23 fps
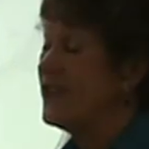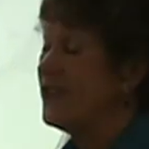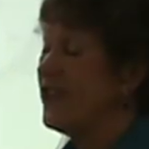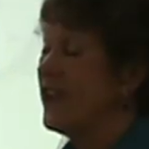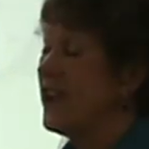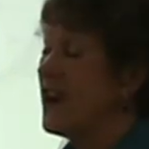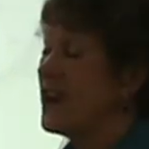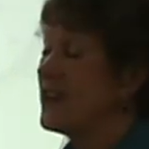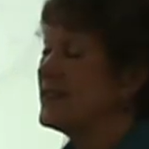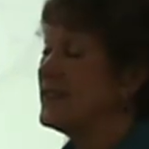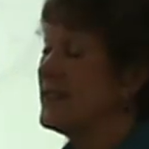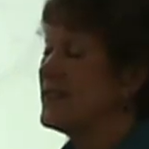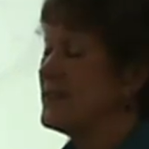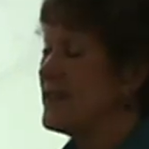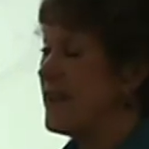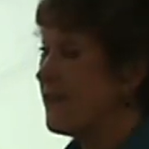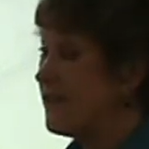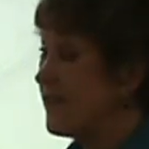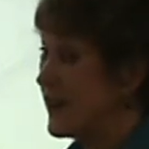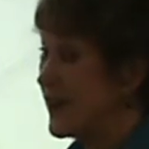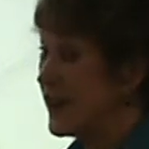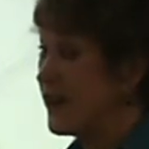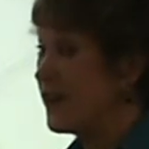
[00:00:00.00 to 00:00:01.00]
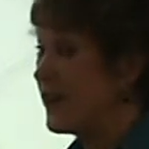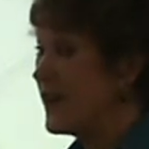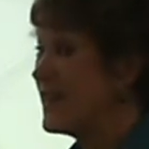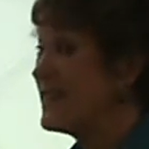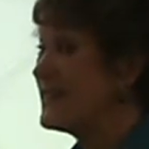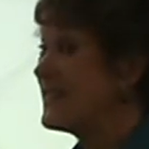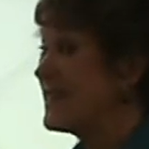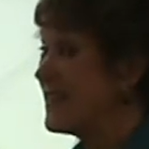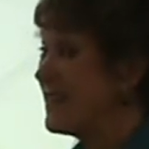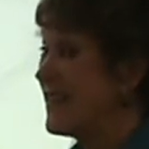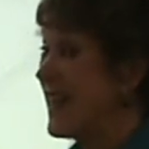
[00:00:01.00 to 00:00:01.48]
you that ours is a
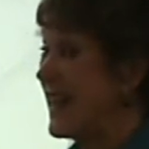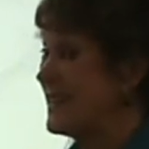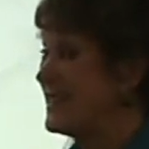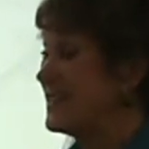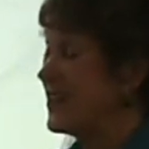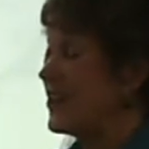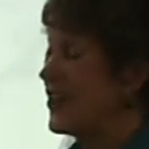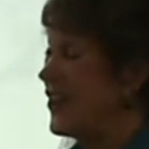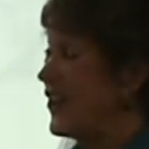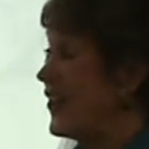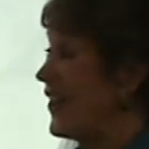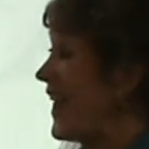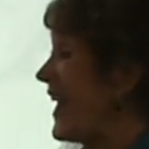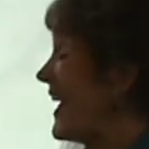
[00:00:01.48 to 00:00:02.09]
vigorous classical